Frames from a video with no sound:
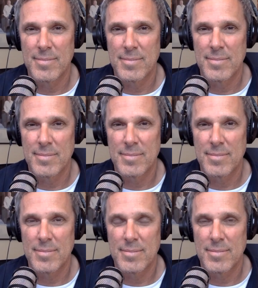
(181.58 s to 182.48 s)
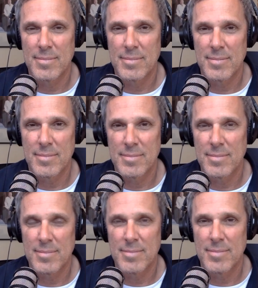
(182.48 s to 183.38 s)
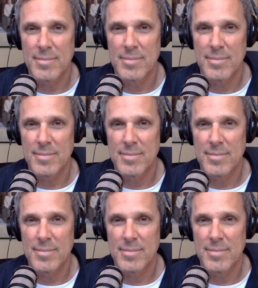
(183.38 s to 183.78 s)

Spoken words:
The person shown says nothing.